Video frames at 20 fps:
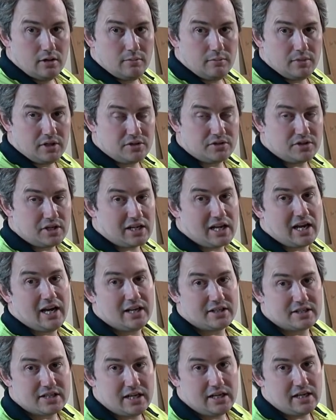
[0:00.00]
because I
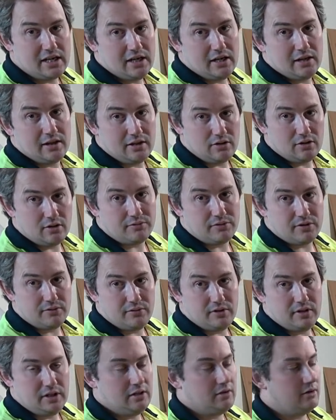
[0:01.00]
can't take anything off the
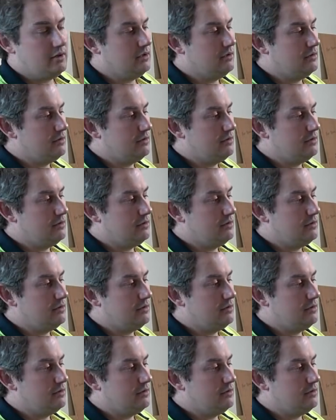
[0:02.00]
veneer.